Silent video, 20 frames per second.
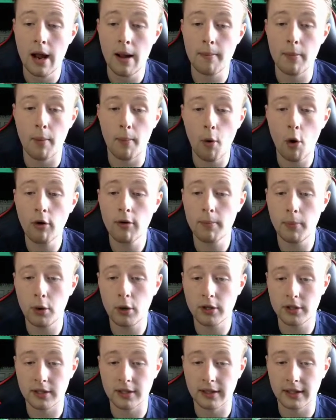But more
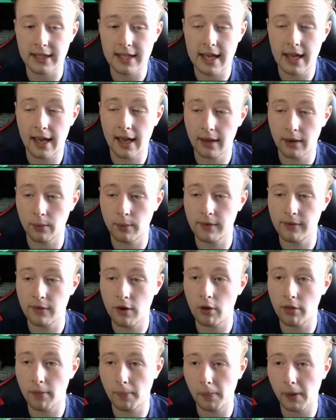importantly, we've
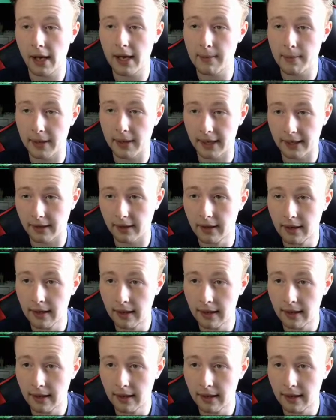got the player pick.